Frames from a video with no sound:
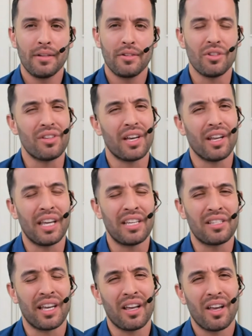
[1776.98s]
He
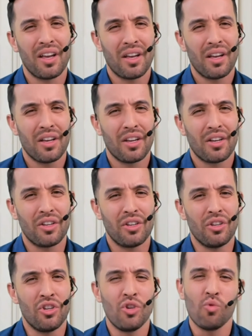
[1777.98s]
said,
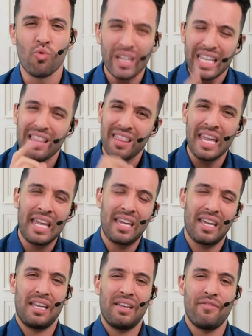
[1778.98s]
do you really
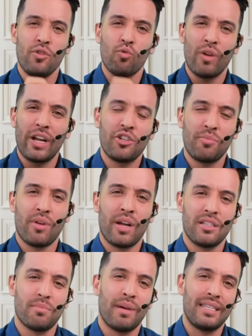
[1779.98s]
think if you raise your
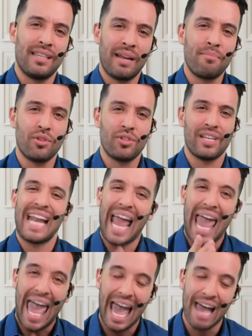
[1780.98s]
prices by 10%,
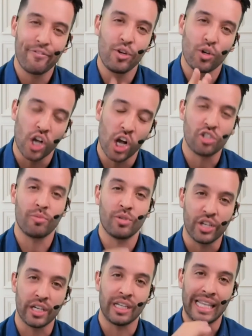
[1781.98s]
half your
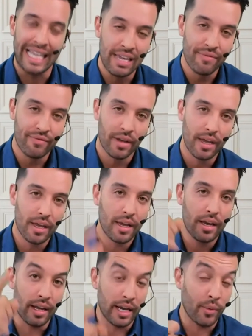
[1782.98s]
customers are going to leave?
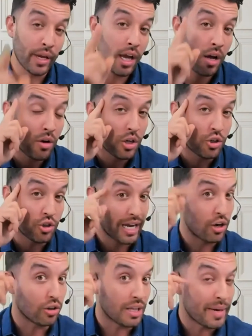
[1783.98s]
And here we go. She
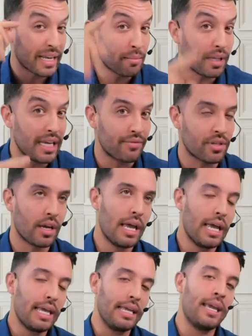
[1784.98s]
had her limiting beliefs.
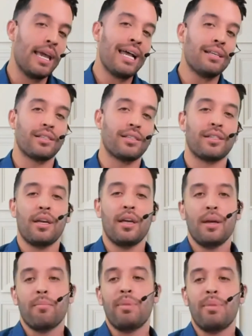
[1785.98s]
Yes,
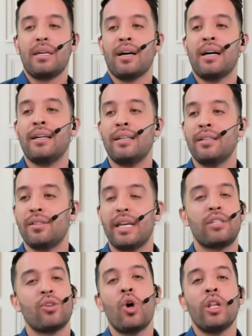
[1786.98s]
because
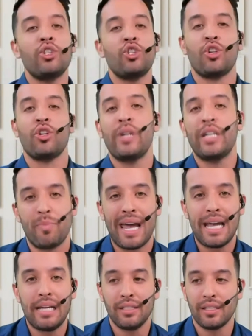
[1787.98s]
it's all insurance
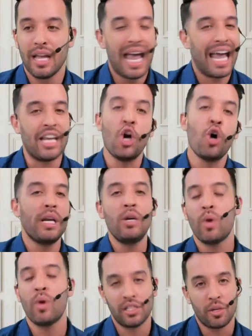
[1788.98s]
based and
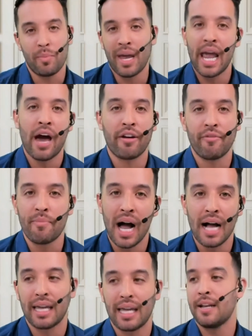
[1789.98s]
nobody wants to pay out of
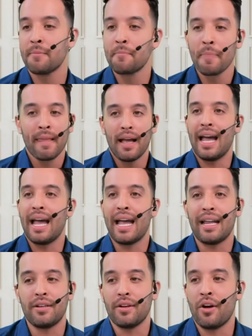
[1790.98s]
pocket.
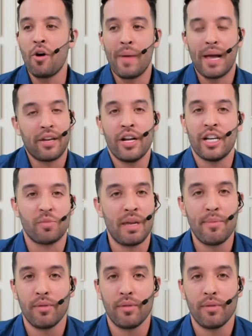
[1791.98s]
And oh my goodness,